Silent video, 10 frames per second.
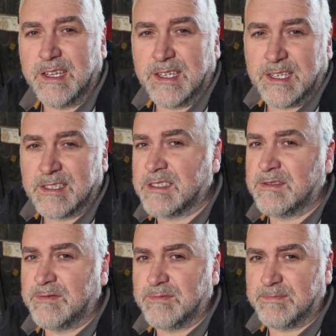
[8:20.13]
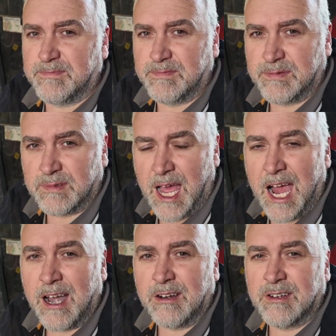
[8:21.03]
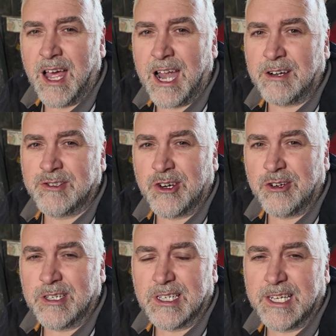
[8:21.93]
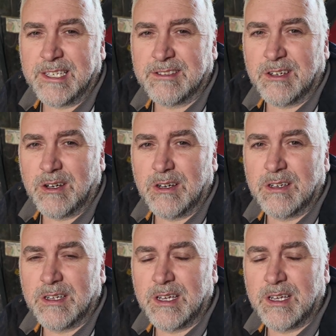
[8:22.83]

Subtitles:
it's hard churning like so.